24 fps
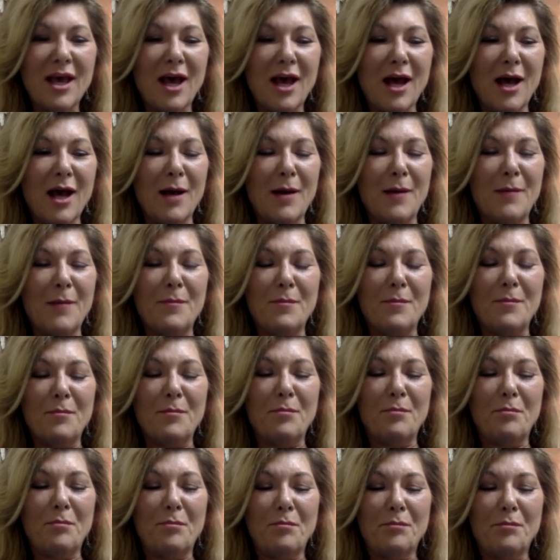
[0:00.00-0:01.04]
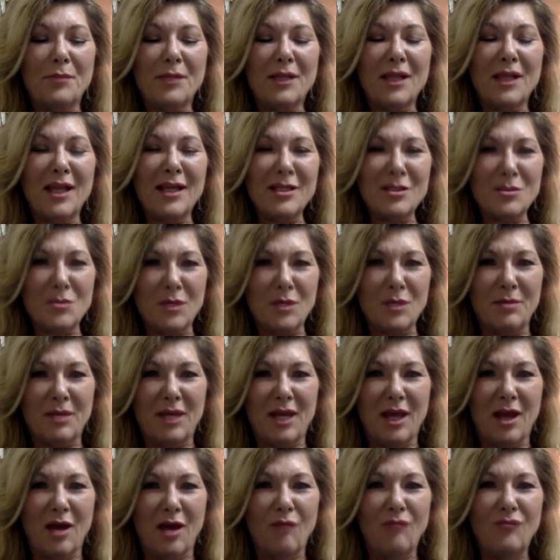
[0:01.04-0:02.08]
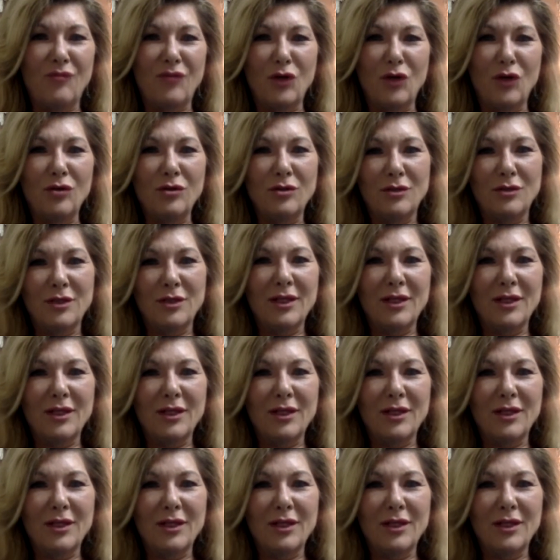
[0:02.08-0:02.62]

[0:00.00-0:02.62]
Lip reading: clients want to be helpful.